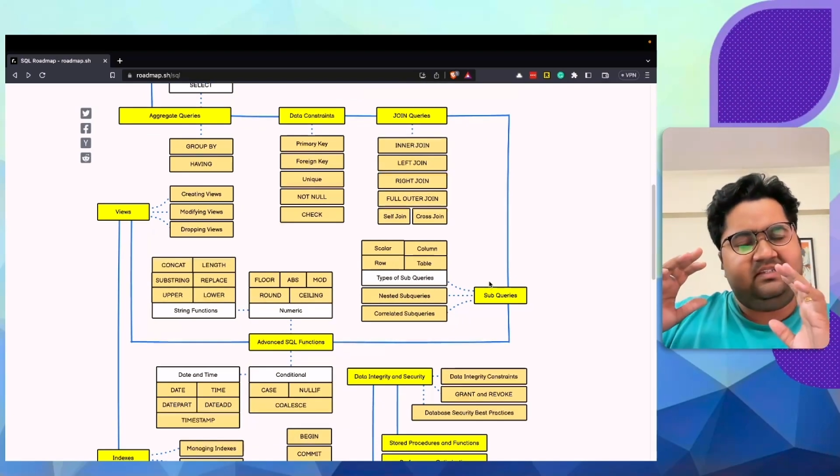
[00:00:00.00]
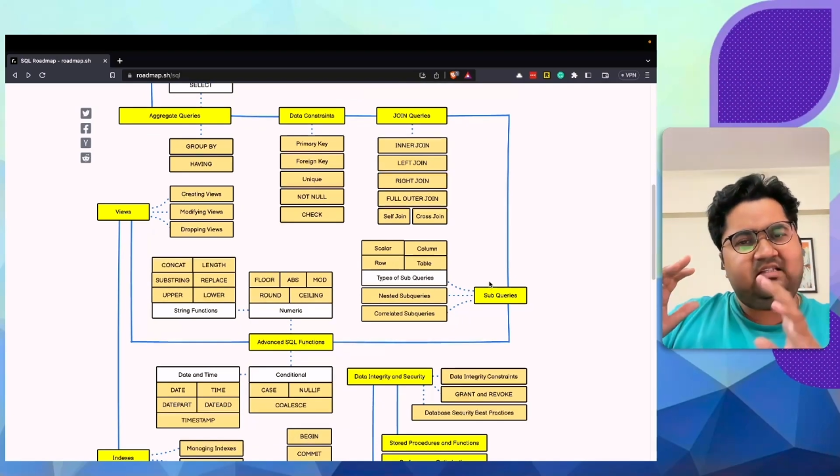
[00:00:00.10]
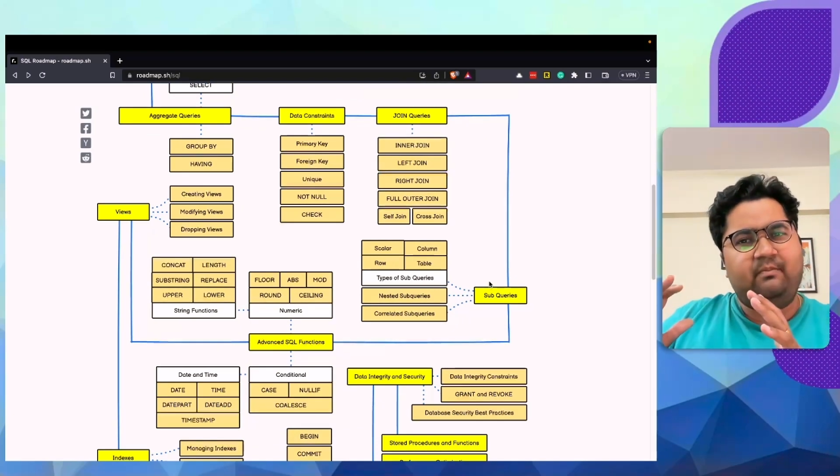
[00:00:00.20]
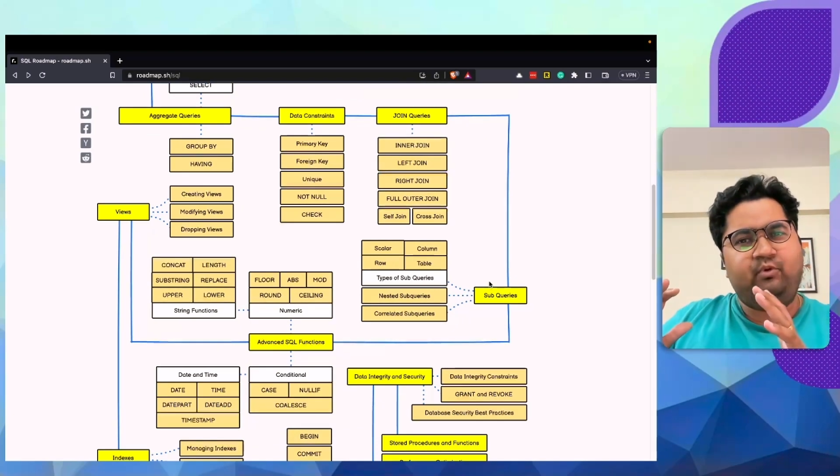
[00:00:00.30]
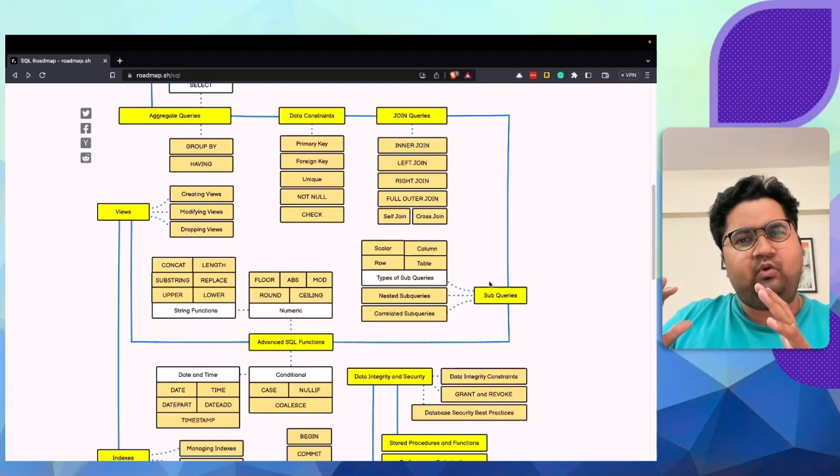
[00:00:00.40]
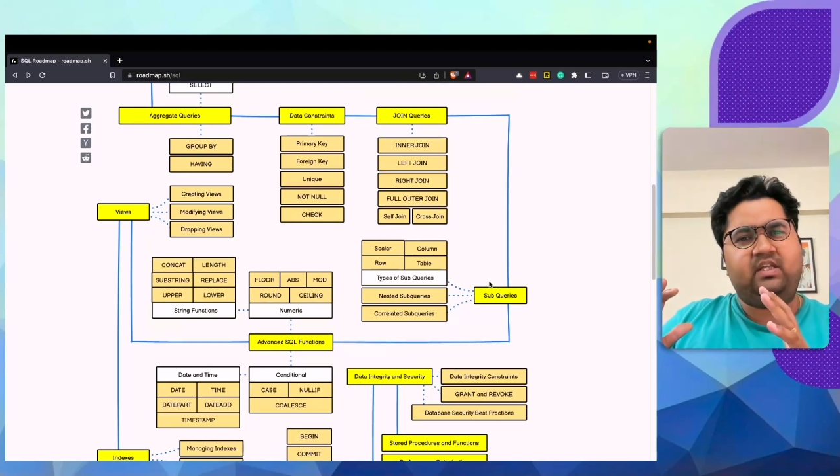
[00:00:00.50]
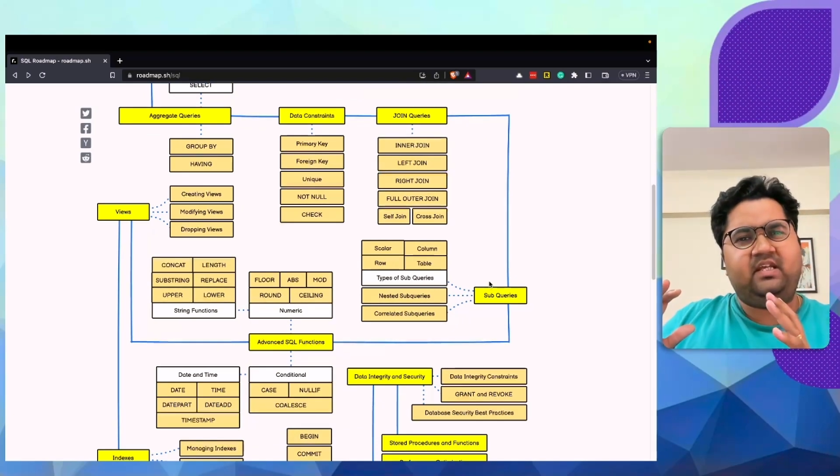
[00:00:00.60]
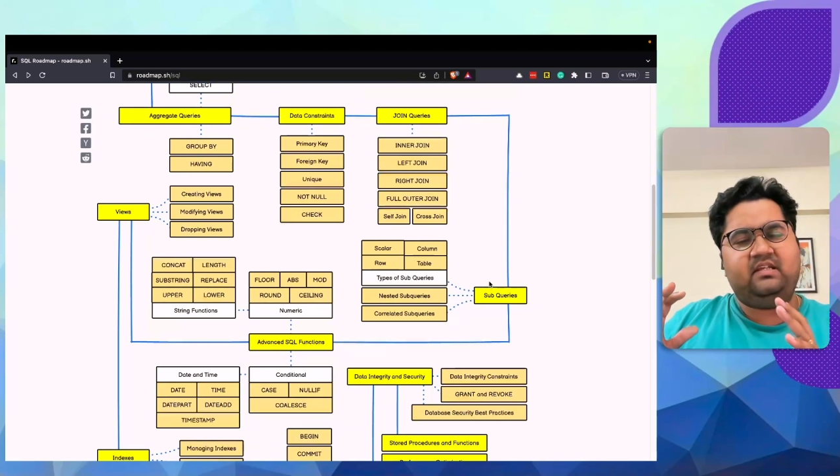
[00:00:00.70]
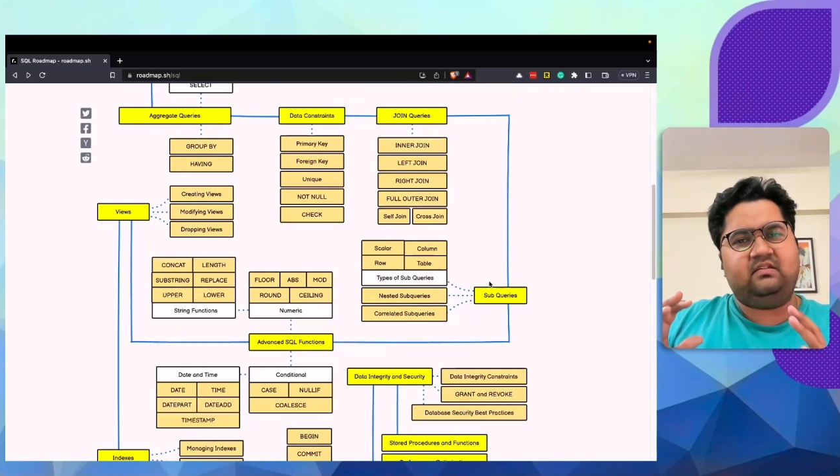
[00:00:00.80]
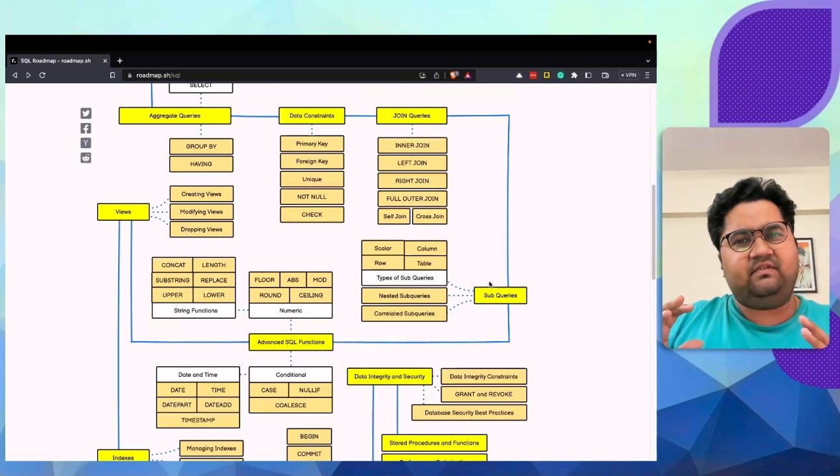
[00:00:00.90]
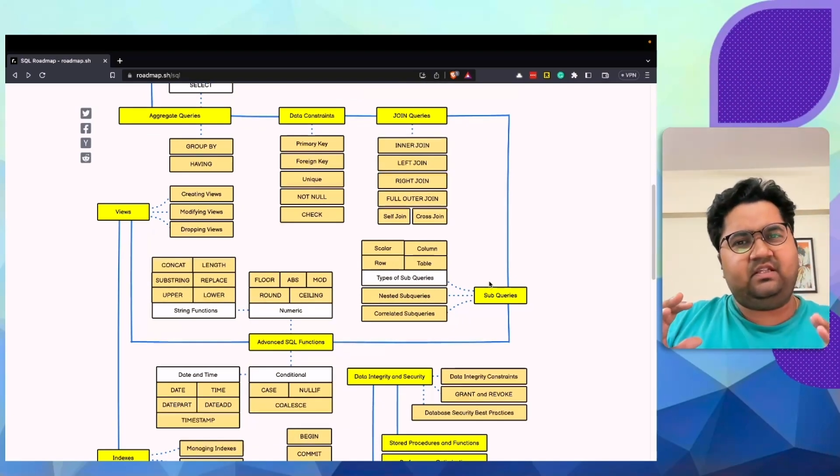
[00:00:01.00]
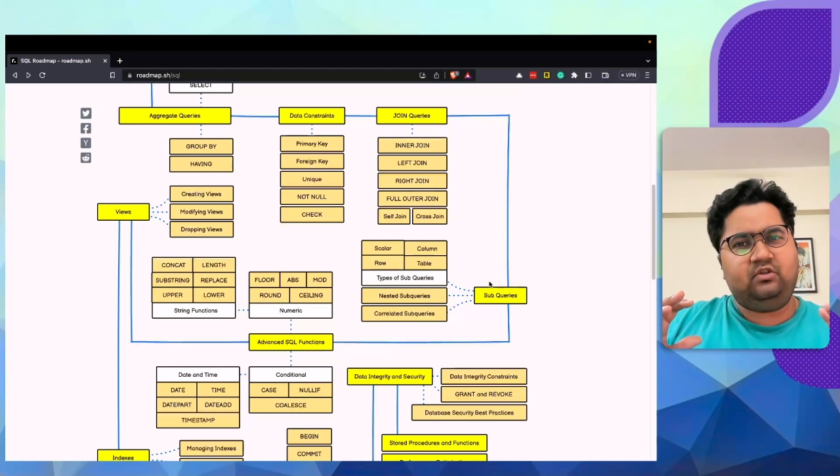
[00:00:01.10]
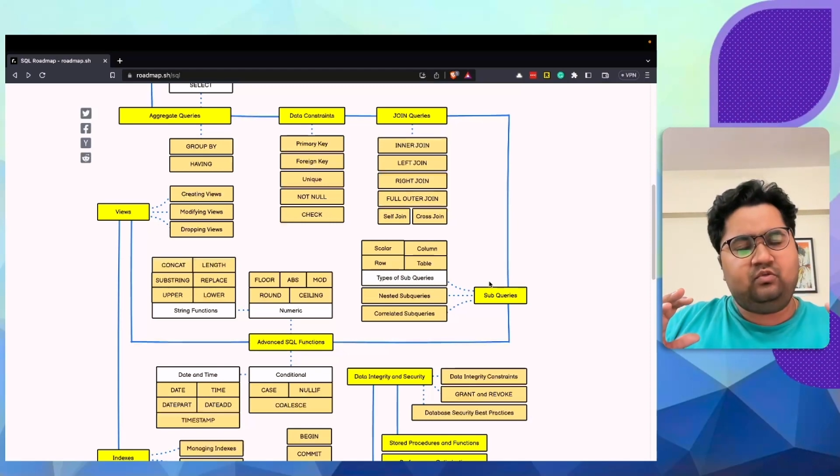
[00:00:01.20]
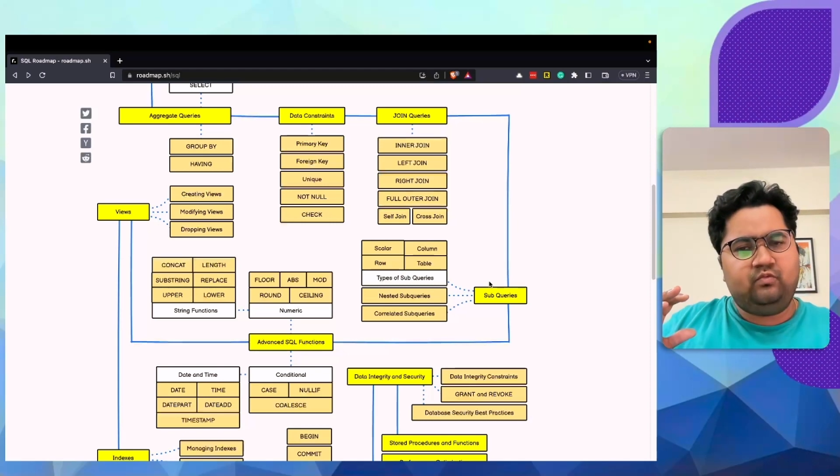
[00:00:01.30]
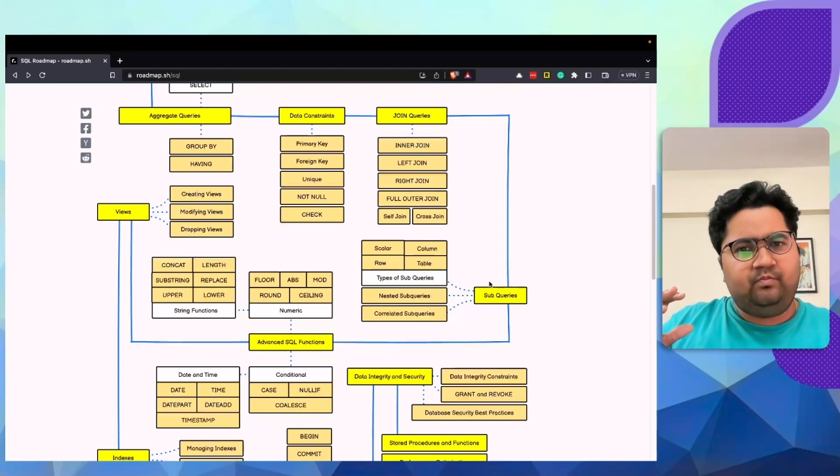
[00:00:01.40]
Subquery is when
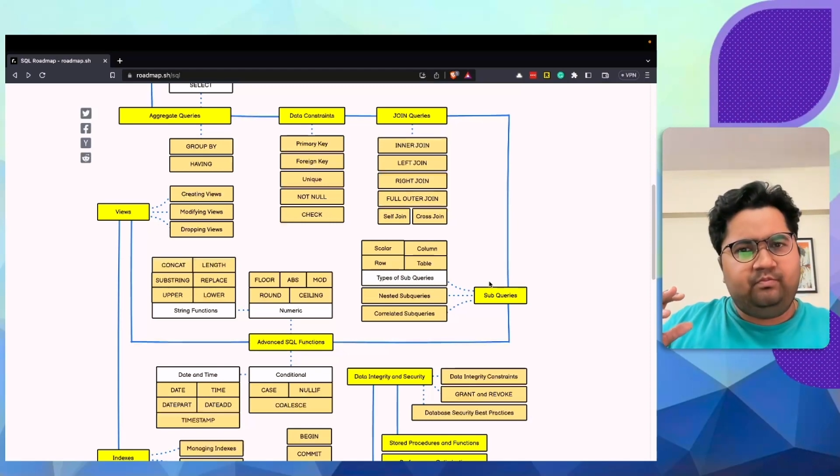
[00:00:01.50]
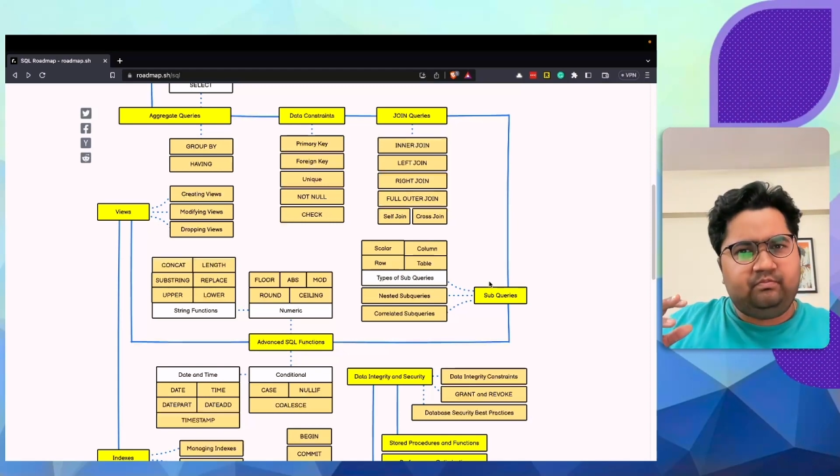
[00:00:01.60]
you